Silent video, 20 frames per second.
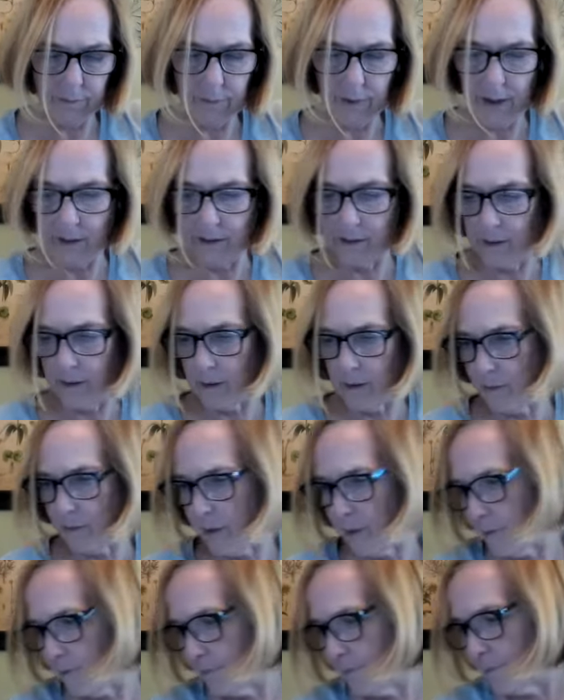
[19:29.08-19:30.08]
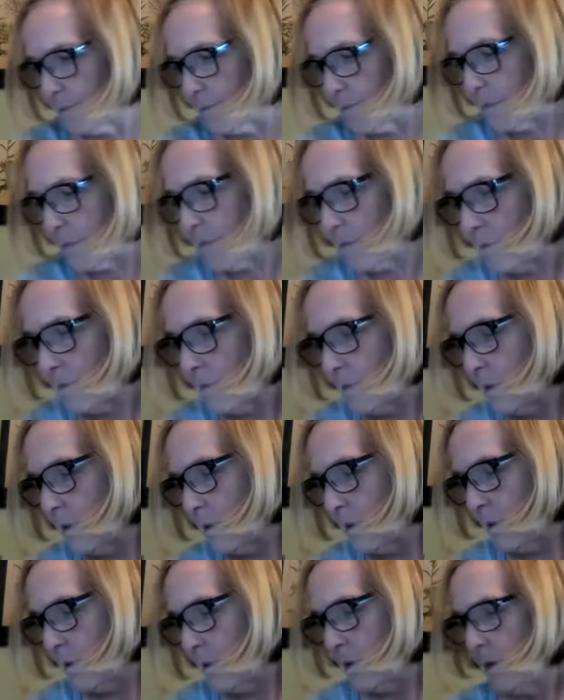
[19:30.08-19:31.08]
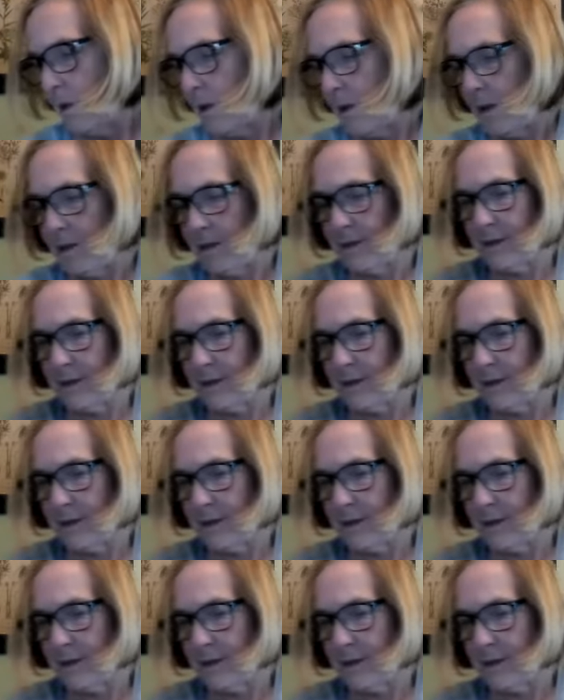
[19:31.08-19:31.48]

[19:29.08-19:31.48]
yes, they're real. And I